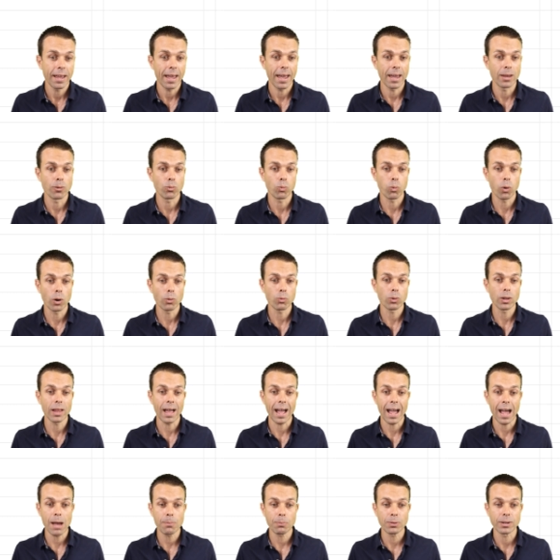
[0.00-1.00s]
And what will
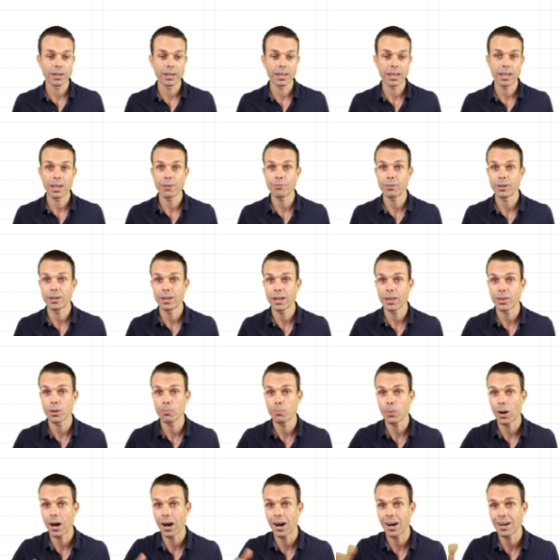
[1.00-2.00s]
happen if another
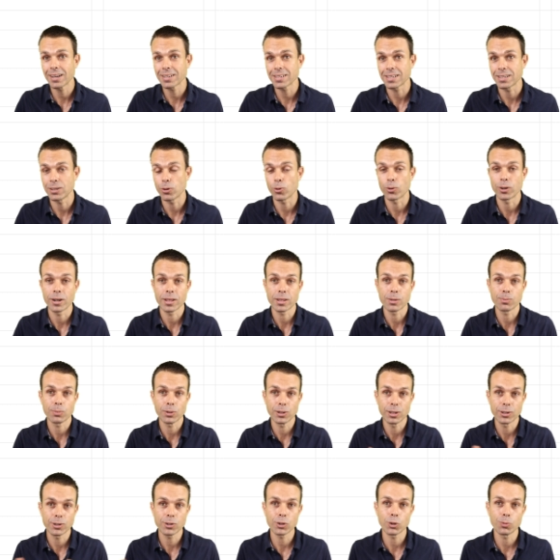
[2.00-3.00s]
party or another
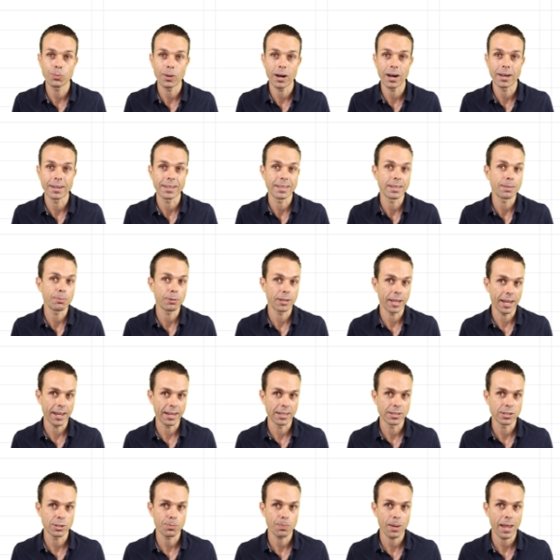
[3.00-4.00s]
political party
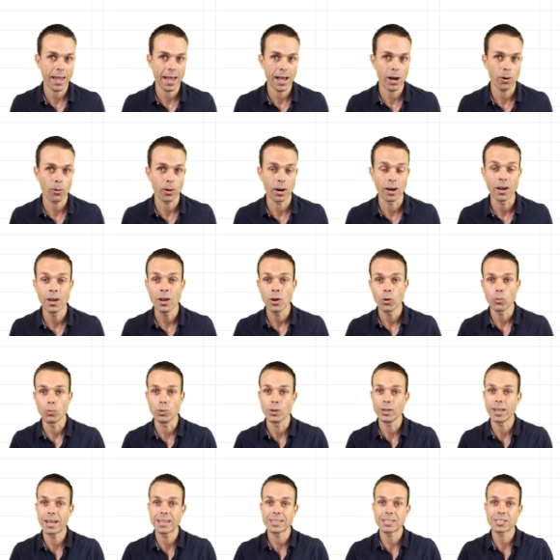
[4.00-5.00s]
gains power?
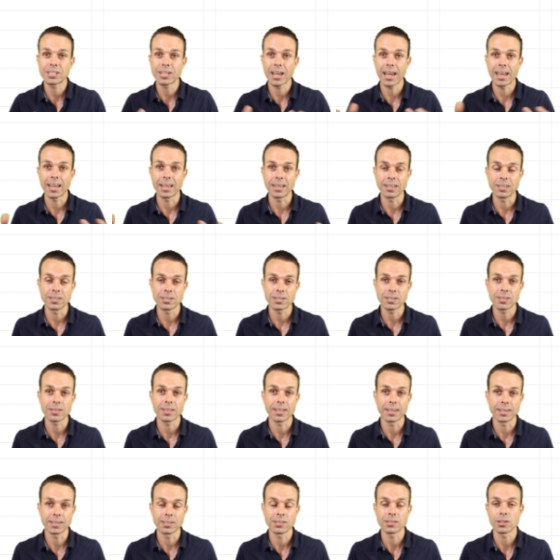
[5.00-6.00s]
Will that change
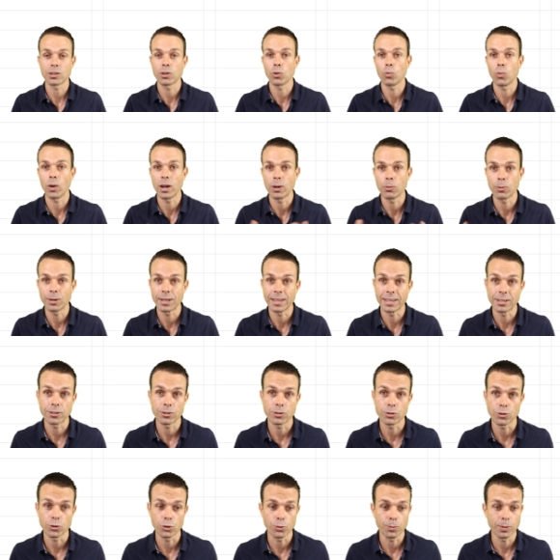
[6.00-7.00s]
things in the way we need to
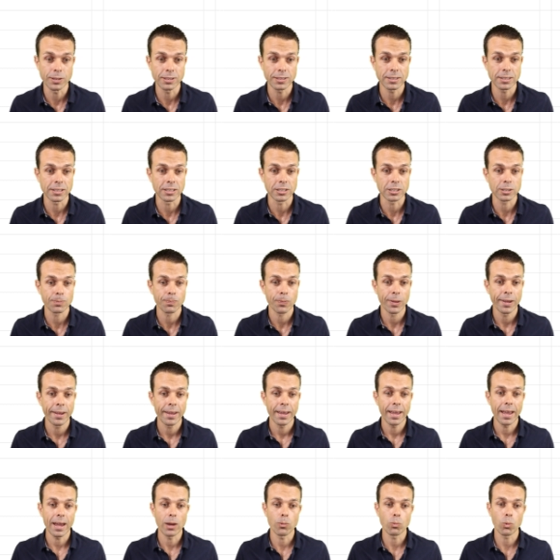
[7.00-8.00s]
do business?
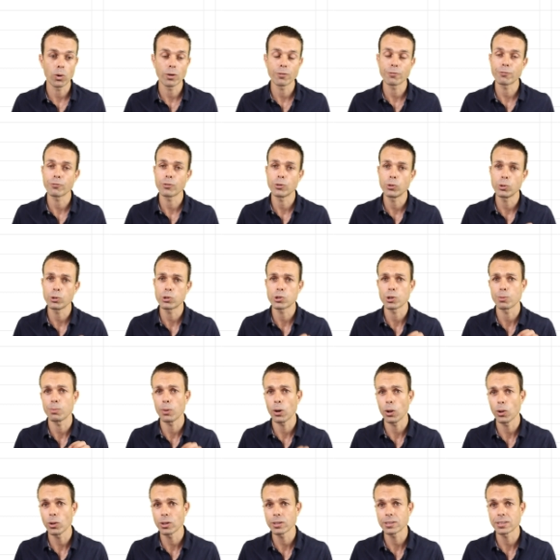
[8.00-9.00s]
And what future
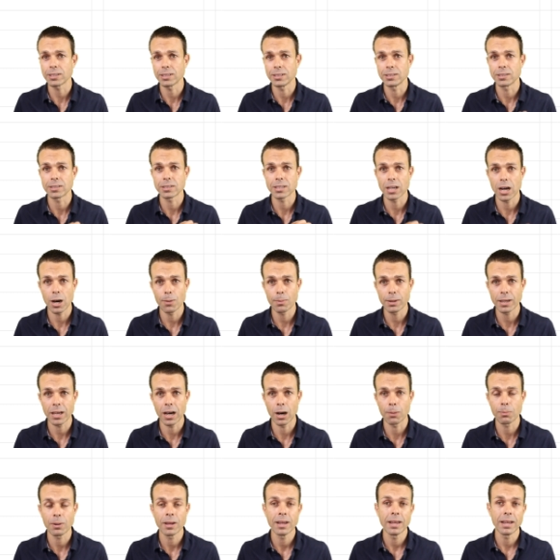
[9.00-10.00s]
policies coming
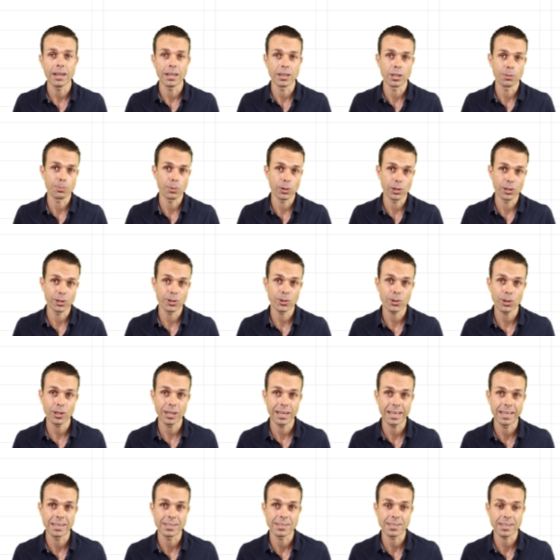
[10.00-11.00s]
up in the political
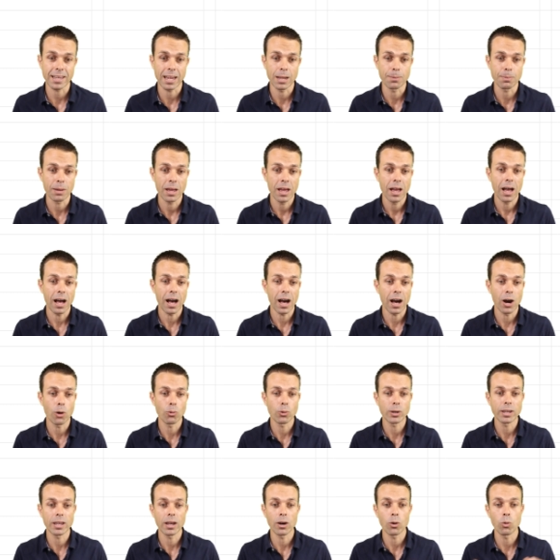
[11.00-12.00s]
landscape are
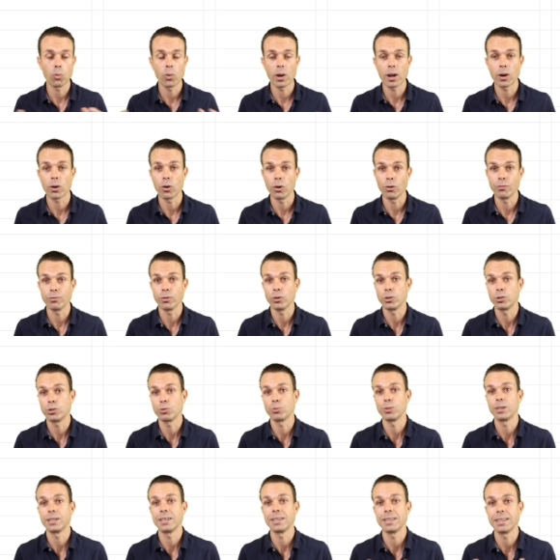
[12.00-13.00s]
we aware of or do
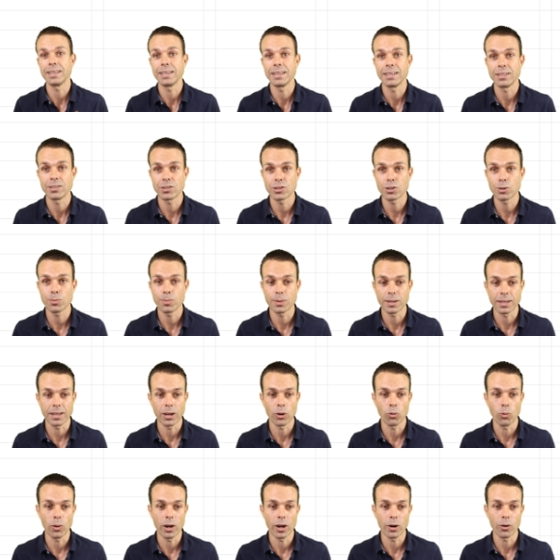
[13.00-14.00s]
we need to be
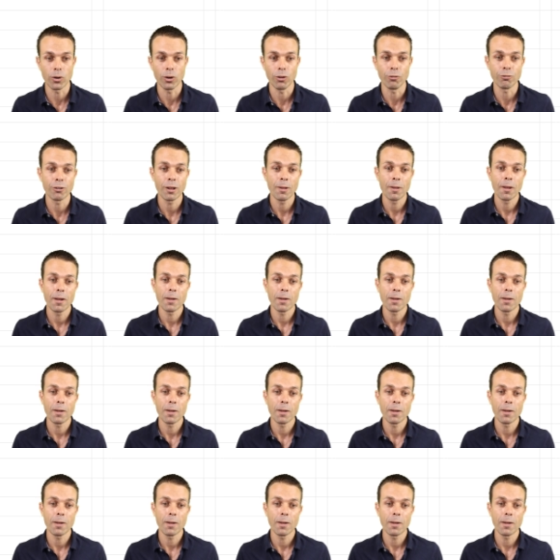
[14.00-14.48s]
aware of?